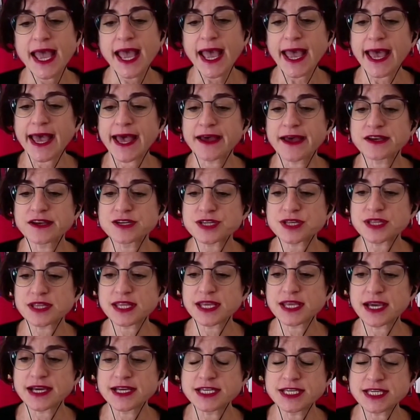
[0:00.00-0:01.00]
And
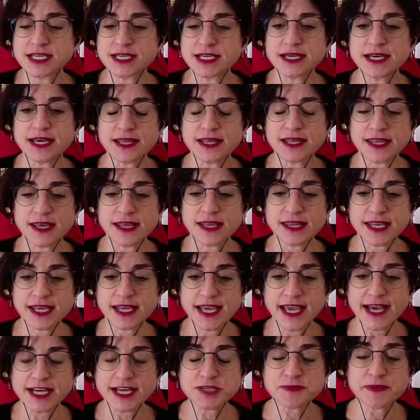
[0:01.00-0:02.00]
the idea that
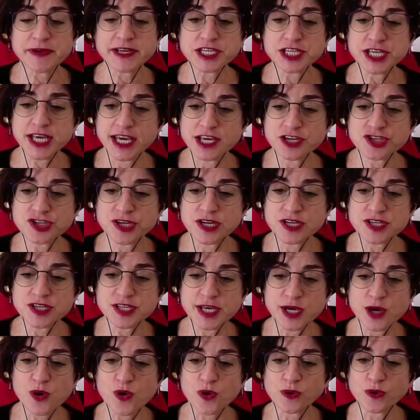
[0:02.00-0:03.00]
the expectation is
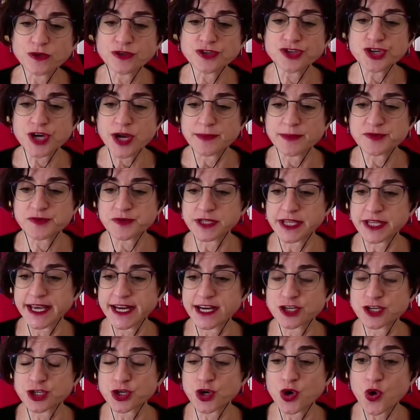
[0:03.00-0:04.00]
that coal jobs
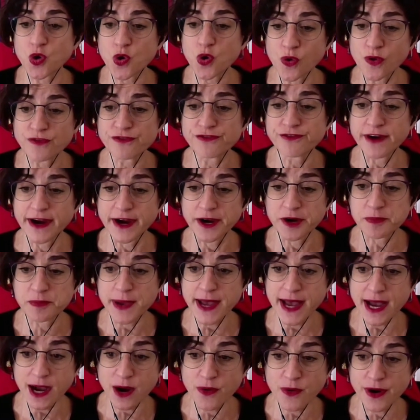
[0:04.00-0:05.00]
related to coal-fired
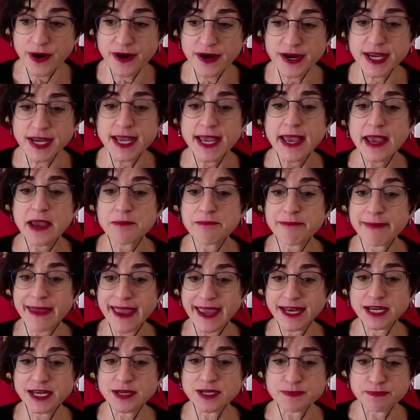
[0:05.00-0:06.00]
power
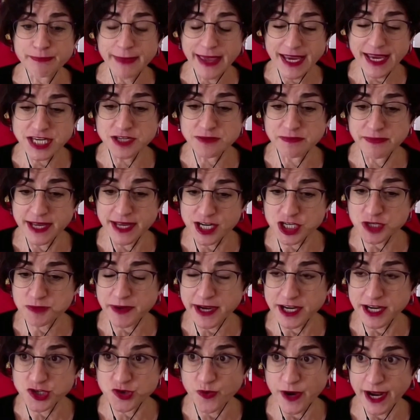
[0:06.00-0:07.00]
may diminish by
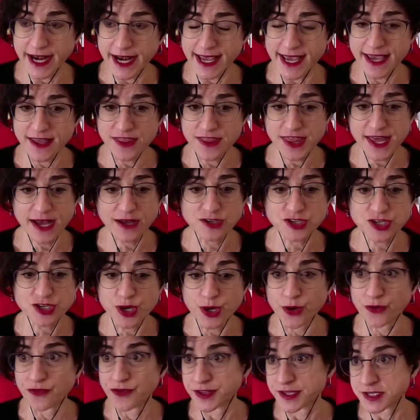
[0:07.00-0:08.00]
28,000
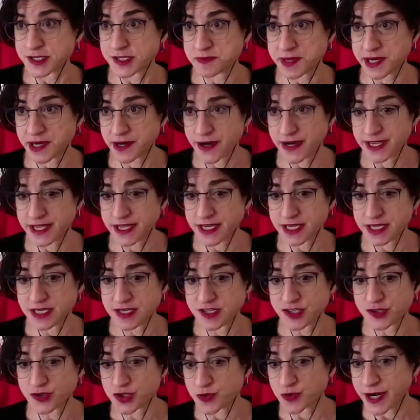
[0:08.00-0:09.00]
over this period. So
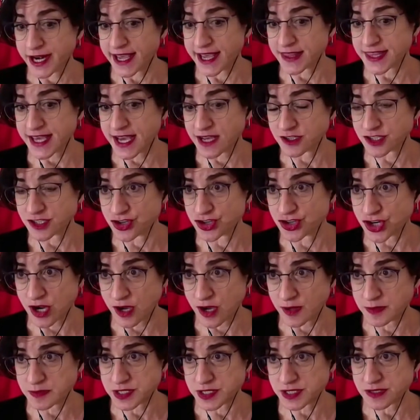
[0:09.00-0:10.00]
28,000
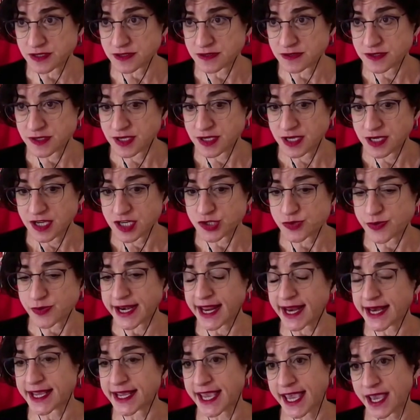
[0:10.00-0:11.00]
jobs.
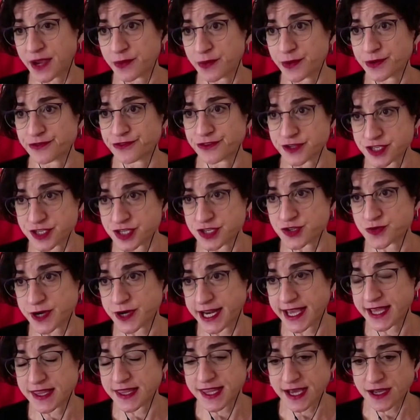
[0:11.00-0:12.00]
28K refers to
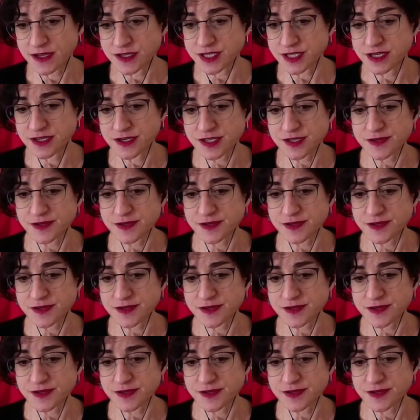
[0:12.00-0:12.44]
28,000.